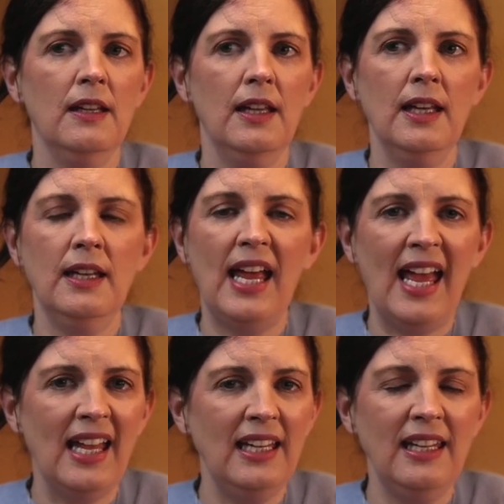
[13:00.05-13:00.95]
in
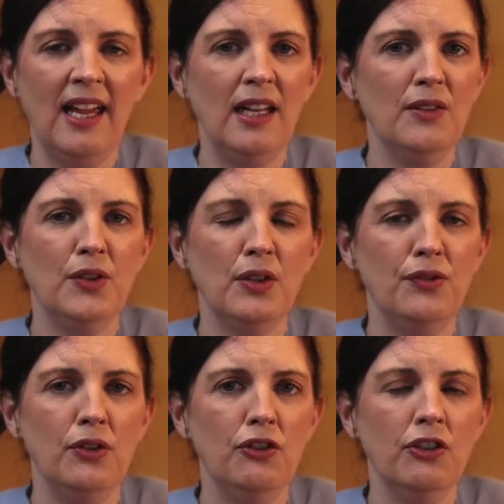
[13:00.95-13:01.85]
any kind of
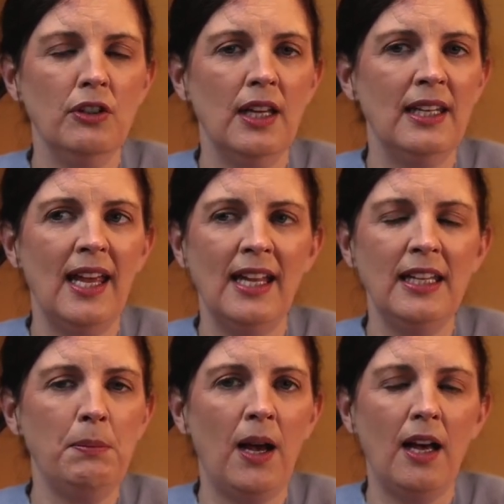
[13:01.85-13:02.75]
confusion, in
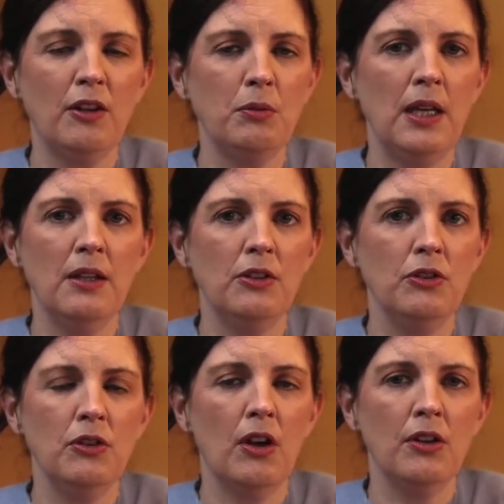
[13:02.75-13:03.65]
any pathway that
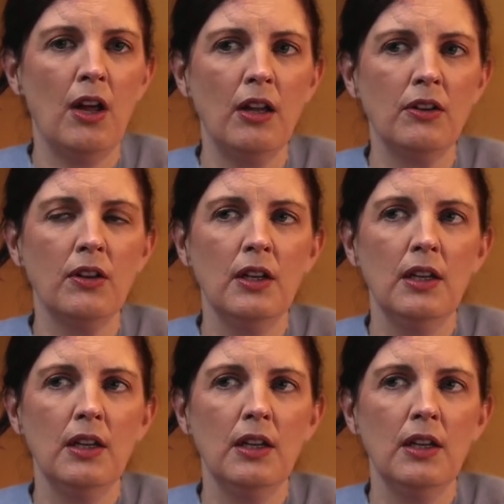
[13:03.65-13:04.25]
you are not